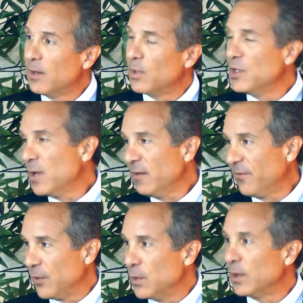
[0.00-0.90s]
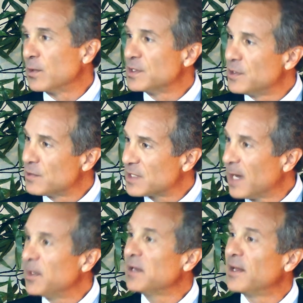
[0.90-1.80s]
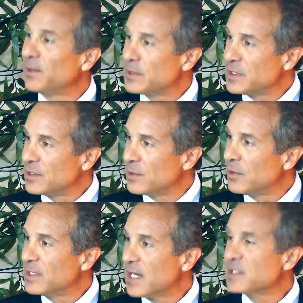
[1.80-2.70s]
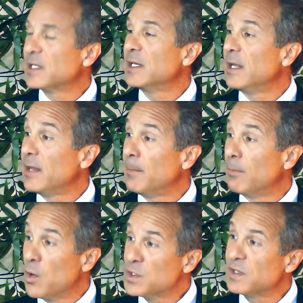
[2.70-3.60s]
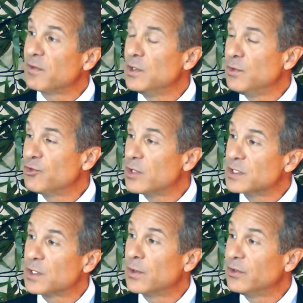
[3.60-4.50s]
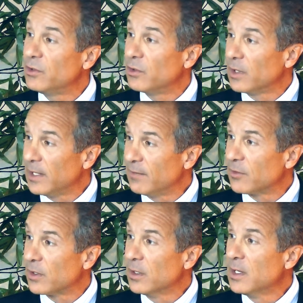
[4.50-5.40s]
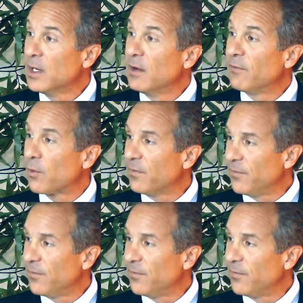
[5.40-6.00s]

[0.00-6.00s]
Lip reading: When you eat food, it goes in your stomach, then it goes into your intestine, and then most of the nutrients go into your liver for